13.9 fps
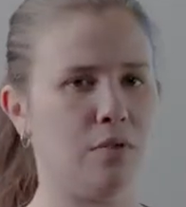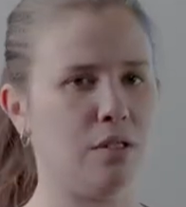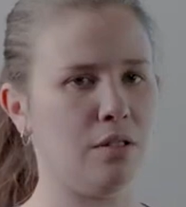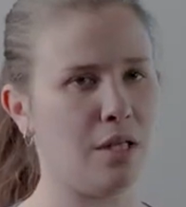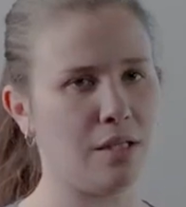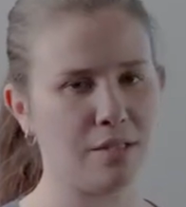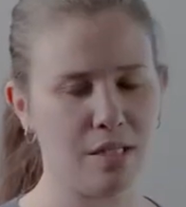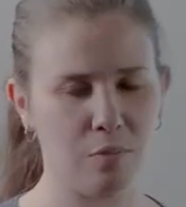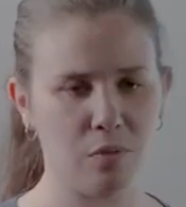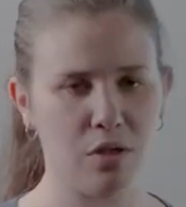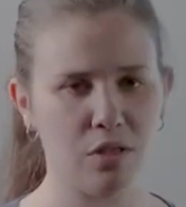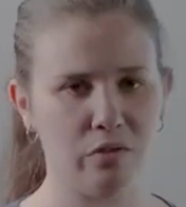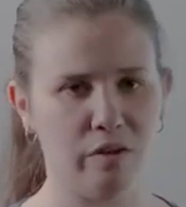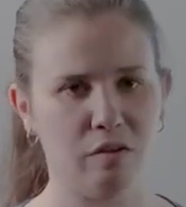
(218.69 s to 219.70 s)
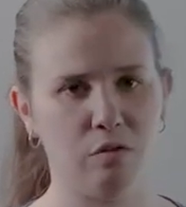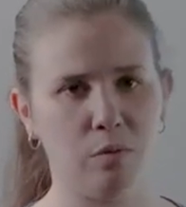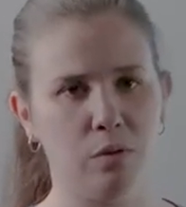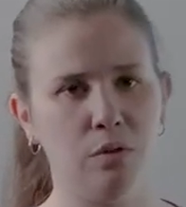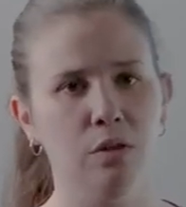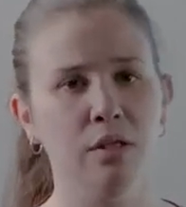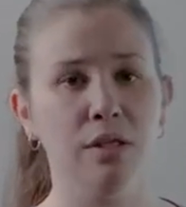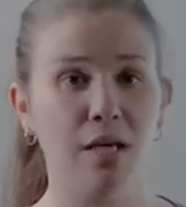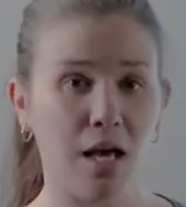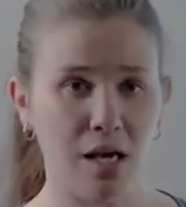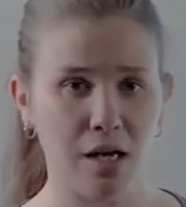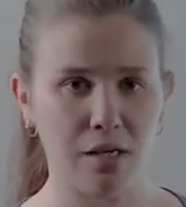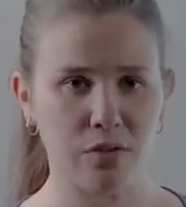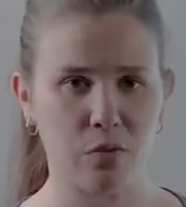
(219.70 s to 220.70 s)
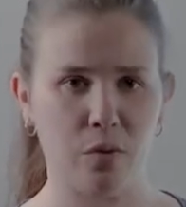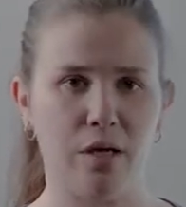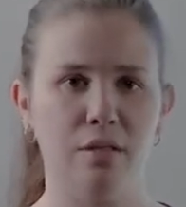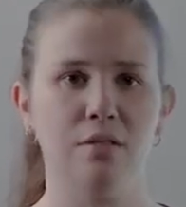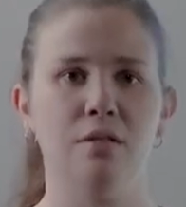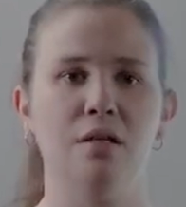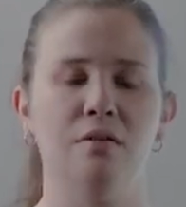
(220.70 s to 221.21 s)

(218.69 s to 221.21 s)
that same thing is favorable chaos-wise,